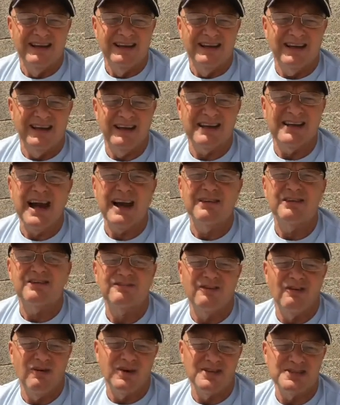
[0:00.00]
And
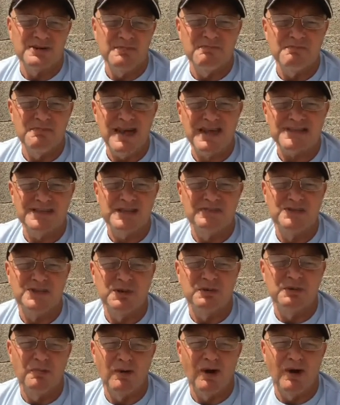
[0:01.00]
Carrefour is a massive
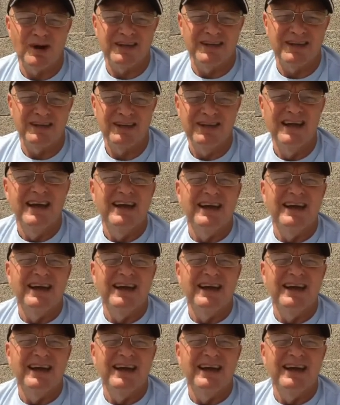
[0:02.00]
supermarket.